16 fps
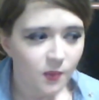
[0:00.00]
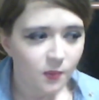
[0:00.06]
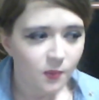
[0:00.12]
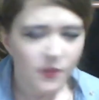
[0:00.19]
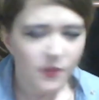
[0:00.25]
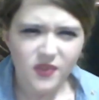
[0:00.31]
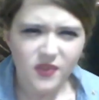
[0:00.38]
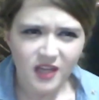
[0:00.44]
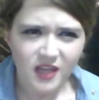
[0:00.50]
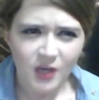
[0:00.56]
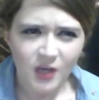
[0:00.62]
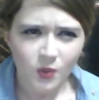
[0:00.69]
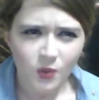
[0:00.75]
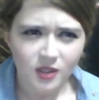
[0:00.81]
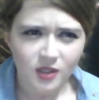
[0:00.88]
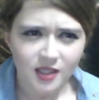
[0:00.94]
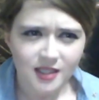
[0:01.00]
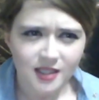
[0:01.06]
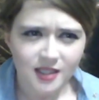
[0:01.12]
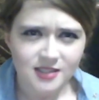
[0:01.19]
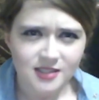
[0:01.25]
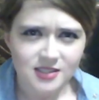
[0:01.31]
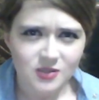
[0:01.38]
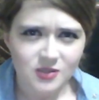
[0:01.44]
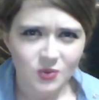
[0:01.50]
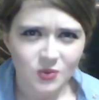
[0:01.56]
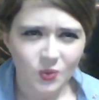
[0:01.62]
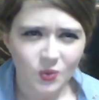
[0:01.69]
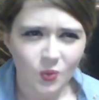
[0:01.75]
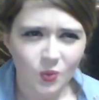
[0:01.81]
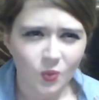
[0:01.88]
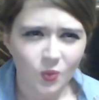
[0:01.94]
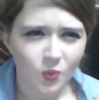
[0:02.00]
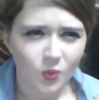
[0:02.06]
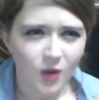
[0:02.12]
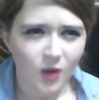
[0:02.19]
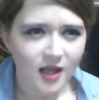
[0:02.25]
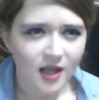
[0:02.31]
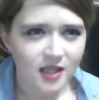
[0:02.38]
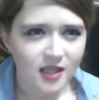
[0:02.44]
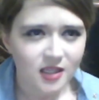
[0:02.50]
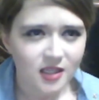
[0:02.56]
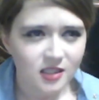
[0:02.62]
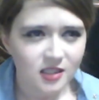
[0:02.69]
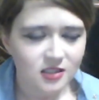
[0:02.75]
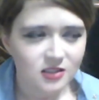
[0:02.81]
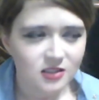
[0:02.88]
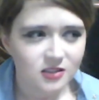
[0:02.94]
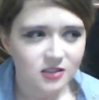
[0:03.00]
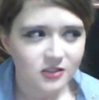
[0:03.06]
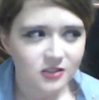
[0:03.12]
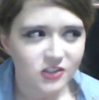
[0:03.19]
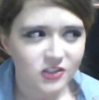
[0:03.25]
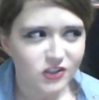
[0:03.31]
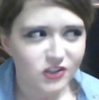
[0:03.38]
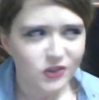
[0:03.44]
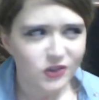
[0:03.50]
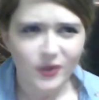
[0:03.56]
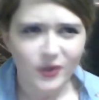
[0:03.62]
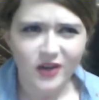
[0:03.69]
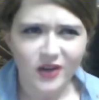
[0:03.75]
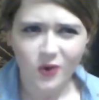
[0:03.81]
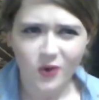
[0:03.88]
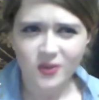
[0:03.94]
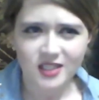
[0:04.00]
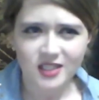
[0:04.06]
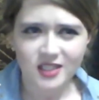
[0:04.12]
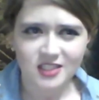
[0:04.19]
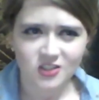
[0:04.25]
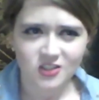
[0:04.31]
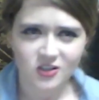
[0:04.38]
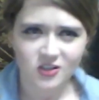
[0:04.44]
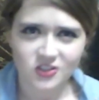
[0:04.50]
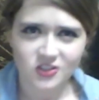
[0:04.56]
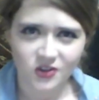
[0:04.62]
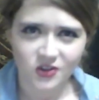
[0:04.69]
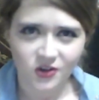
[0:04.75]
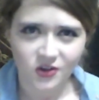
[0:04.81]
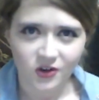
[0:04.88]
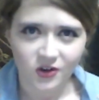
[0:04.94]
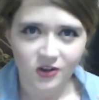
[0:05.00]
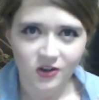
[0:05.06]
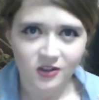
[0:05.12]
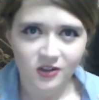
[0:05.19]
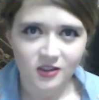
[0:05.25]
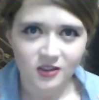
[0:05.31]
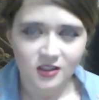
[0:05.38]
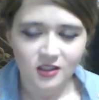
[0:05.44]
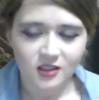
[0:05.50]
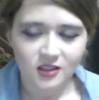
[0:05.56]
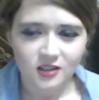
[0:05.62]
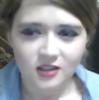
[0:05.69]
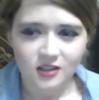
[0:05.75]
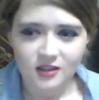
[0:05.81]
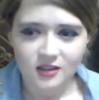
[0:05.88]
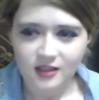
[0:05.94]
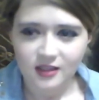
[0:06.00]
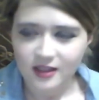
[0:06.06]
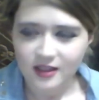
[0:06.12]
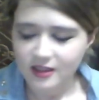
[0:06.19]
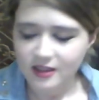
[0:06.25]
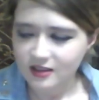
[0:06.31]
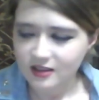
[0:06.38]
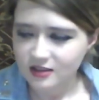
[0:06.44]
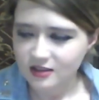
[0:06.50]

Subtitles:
But then I realized, why do I only need to talk to the girl? Like,